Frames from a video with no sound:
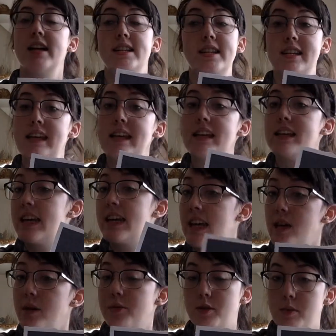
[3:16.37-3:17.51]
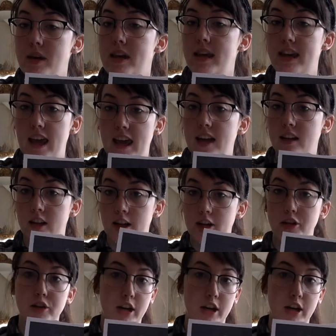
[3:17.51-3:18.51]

to continue speaking English